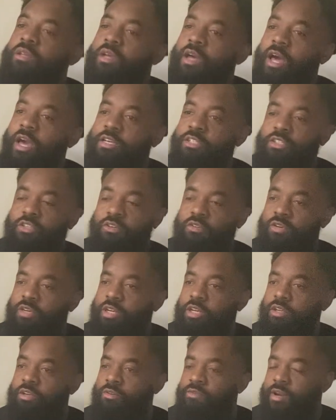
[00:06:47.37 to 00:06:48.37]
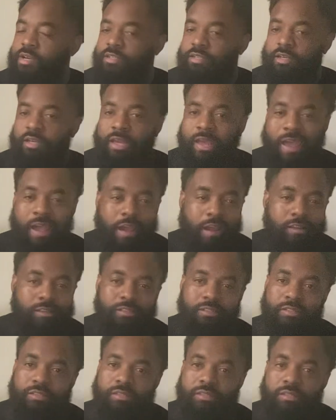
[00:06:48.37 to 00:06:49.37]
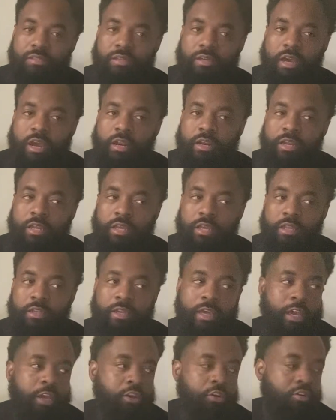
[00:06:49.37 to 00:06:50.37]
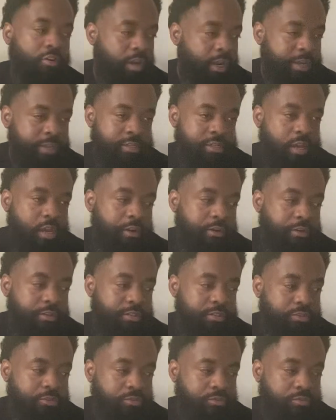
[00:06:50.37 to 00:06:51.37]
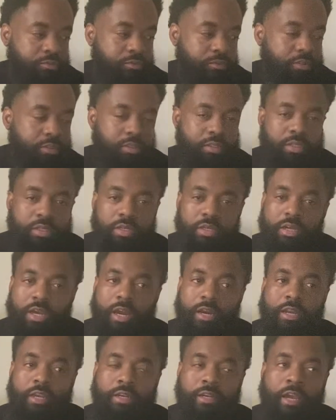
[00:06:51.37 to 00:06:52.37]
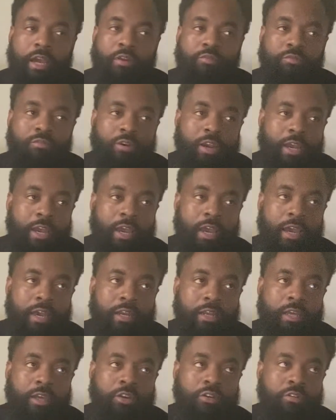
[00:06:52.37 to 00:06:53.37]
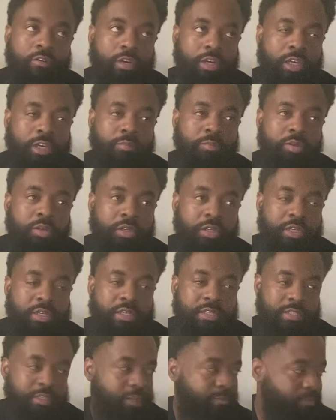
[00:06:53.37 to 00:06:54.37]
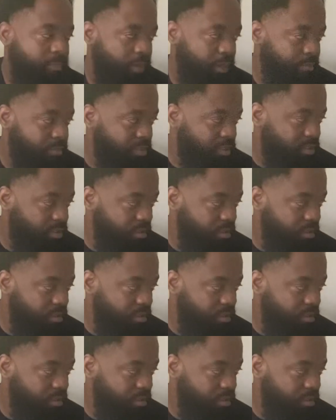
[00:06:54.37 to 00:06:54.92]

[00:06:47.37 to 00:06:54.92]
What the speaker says: I still need the rest of the hats. I need that gray jogger suit. I need that red and cream hoodie zip ups.